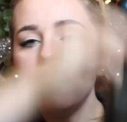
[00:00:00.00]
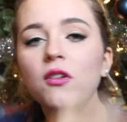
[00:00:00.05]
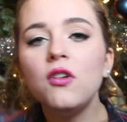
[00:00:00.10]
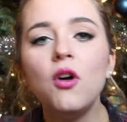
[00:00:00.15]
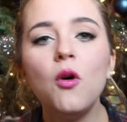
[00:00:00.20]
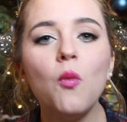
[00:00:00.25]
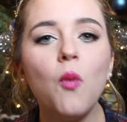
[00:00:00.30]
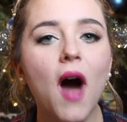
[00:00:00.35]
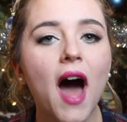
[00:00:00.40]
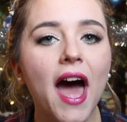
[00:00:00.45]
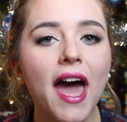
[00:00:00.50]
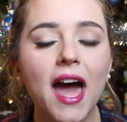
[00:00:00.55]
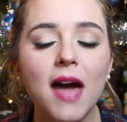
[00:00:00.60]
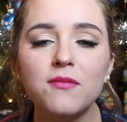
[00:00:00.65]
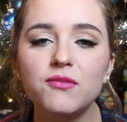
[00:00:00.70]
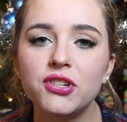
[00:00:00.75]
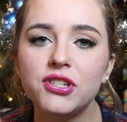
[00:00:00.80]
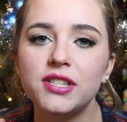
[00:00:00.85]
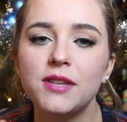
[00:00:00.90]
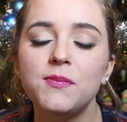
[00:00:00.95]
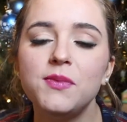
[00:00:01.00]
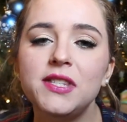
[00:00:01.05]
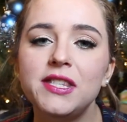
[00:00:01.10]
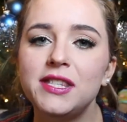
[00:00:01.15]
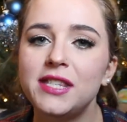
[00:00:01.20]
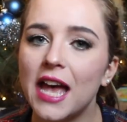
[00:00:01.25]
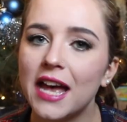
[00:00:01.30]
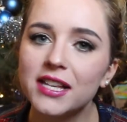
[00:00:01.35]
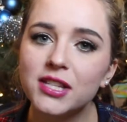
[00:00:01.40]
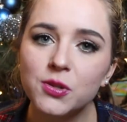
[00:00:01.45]
don't know why, I'm just
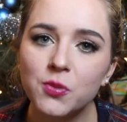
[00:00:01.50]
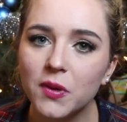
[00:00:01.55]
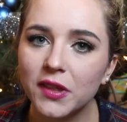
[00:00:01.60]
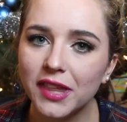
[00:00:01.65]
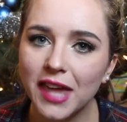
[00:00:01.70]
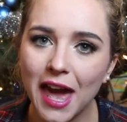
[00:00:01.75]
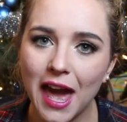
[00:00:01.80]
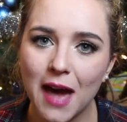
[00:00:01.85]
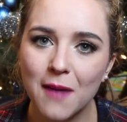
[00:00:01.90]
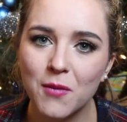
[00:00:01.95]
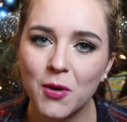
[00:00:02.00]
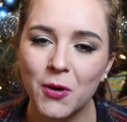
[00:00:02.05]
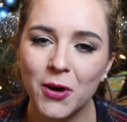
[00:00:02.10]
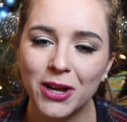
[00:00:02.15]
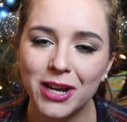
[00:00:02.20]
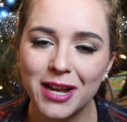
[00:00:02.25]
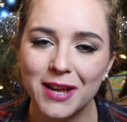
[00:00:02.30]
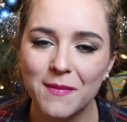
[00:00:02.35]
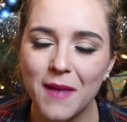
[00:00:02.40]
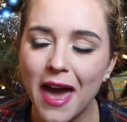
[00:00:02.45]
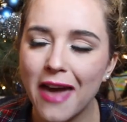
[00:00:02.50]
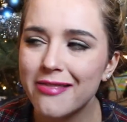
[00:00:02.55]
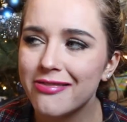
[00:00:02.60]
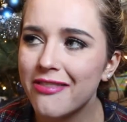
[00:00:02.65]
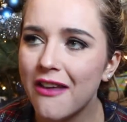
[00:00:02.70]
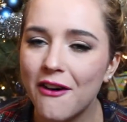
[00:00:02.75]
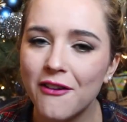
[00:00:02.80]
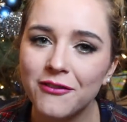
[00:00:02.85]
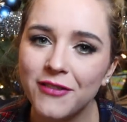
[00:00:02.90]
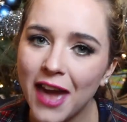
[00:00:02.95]
obsessed with camo on him. I
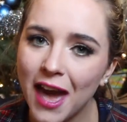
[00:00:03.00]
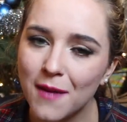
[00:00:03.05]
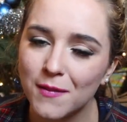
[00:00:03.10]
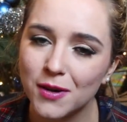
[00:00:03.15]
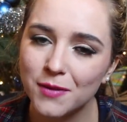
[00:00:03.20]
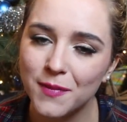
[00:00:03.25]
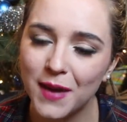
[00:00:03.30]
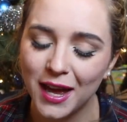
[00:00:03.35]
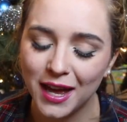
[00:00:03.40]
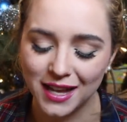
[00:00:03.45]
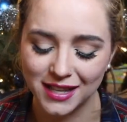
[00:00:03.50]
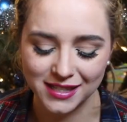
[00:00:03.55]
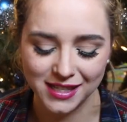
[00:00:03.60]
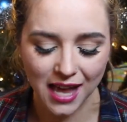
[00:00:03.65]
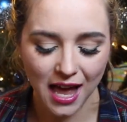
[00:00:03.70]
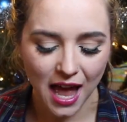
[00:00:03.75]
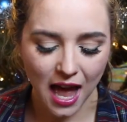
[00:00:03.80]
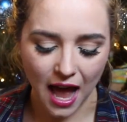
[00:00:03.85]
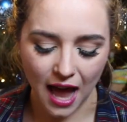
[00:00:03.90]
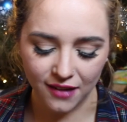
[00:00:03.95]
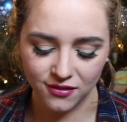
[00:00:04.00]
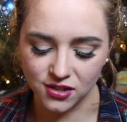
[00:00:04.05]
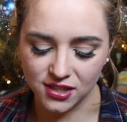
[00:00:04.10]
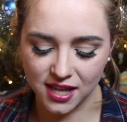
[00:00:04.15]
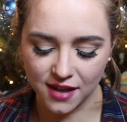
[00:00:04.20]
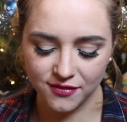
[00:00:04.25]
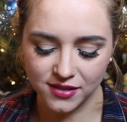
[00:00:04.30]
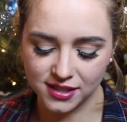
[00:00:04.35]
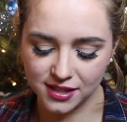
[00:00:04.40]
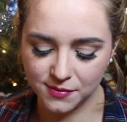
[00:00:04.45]
love camo pants. I
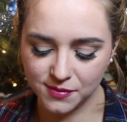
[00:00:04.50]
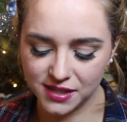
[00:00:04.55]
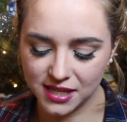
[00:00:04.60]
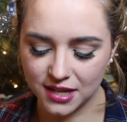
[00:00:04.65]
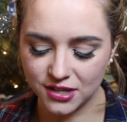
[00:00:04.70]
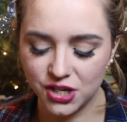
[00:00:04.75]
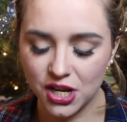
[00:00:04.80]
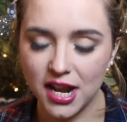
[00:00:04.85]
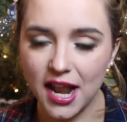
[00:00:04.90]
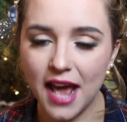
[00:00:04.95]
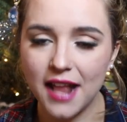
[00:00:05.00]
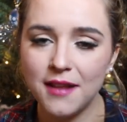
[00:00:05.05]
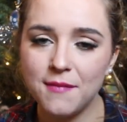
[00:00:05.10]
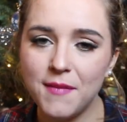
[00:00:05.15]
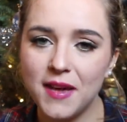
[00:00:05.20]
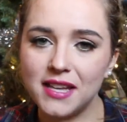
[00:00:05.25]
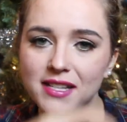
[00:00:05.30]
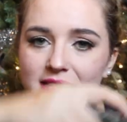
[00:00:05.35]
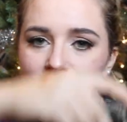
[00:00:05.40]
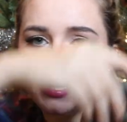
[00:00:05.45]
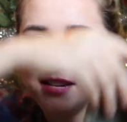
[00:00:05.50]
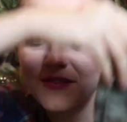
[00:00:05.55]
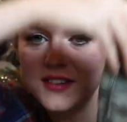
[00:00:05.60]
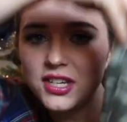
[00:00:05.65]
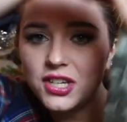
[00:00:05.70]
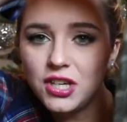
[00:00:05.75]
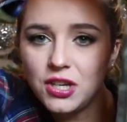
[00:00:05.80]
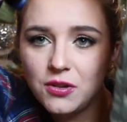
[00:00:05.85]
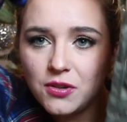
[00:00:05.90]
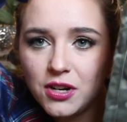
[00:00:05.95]
just have this obsession, and it makes it
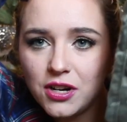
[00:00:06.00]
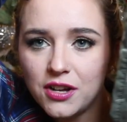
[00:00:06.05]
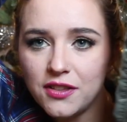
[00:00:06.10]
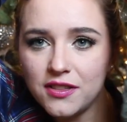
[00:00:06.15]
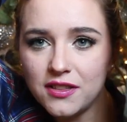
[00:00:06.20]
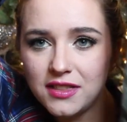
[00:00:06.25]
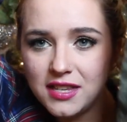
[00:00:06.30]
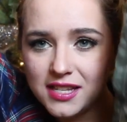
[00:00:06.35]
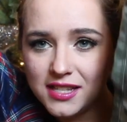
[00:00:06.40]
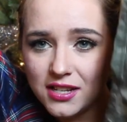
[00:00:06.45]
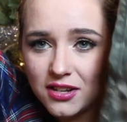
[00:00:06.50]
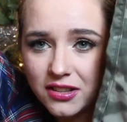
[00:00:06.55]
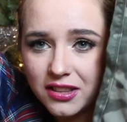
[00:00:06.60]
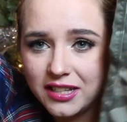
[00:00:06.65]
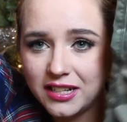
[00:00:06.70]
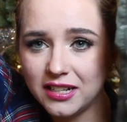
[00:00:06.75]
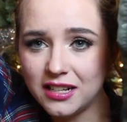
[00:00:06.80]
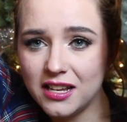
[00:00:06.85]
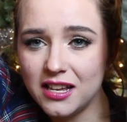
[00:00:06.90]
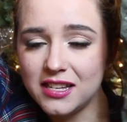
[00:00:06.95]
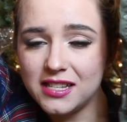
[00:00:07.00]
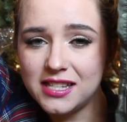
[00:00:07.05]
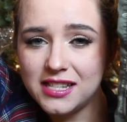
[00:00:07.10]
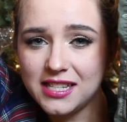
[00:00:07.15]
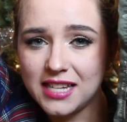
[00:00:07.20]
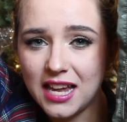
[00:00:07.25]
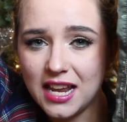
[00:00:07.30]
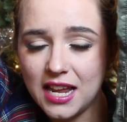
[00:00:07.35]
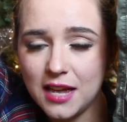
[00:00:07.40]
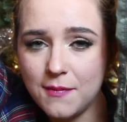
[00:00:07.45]
even cuter that these are little
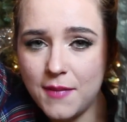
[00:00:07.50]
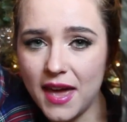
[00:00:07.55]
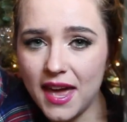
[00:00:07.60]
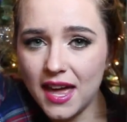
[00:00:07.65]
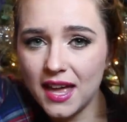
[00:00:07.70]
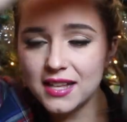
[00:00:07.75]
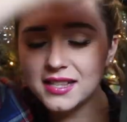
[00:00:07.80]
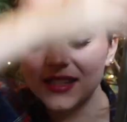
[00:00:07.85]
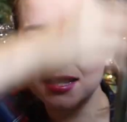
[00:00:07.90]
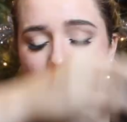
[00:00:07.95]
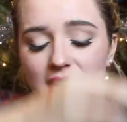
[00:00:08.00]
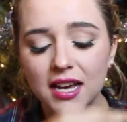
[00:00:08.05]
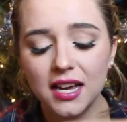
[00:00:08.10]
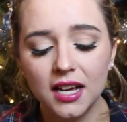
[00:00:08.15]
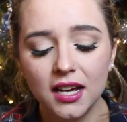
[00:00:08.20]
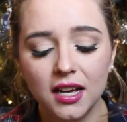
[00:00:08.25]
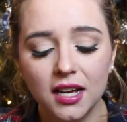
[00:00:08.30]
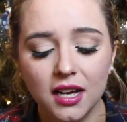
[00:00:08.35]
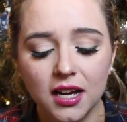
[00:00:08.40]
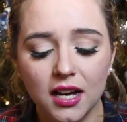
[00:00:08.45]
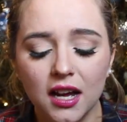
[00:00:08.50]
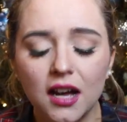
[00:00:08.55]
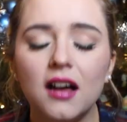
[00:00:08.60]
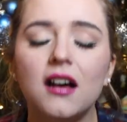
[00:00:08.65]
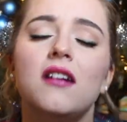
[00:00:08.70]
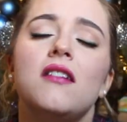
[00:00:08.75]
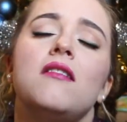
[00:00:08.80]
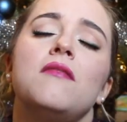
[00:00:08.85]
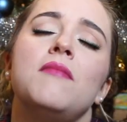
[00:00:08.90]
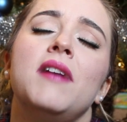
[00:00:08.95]
skinny pants.
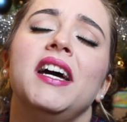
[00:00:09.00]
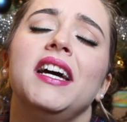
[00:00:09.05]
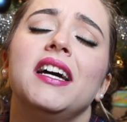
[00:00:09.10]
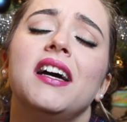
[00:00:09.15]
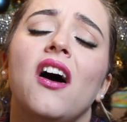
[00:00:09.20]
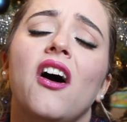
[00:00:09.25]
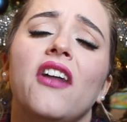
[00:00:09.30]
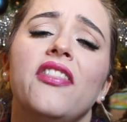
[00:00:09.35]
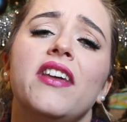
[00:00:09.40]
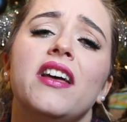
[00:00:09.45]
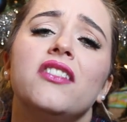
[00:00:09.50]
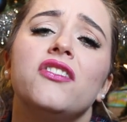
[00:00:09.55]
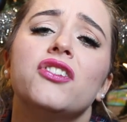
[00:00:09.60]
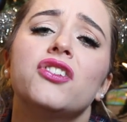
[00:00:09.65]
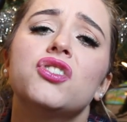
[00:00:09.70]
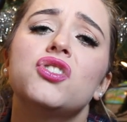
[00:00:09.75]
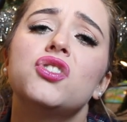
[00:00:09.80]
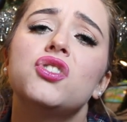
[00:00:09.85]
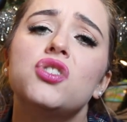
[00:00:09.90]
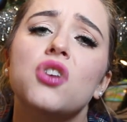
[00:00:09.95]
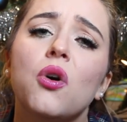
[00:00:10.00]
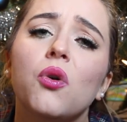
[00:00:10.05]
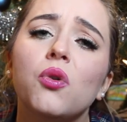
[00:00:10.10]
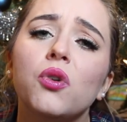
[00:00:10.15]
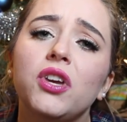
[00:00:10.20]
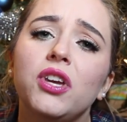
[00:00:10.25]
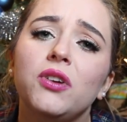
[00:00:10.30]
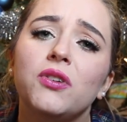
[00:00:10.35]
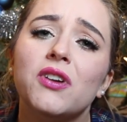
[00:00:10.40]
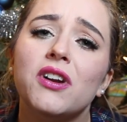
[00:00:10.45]
Oh my god, they look
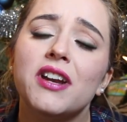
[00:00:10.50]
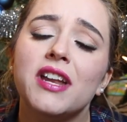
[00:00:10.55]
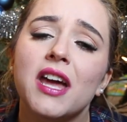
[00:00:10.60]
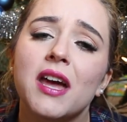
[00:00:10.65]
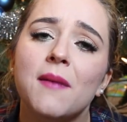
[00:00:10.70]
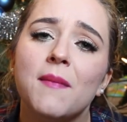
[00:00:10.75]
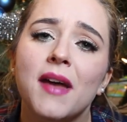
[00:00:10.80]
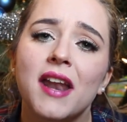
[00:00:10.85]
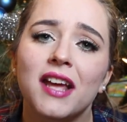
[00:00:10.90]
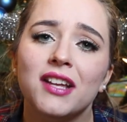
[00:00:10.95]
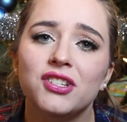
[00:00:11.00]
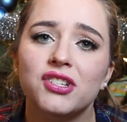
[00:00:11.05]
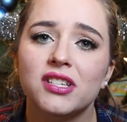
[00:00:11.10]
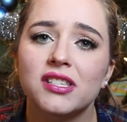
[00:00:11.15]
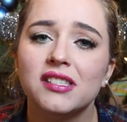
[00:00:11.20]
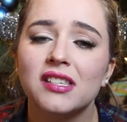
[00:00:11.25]
so cute on him, and I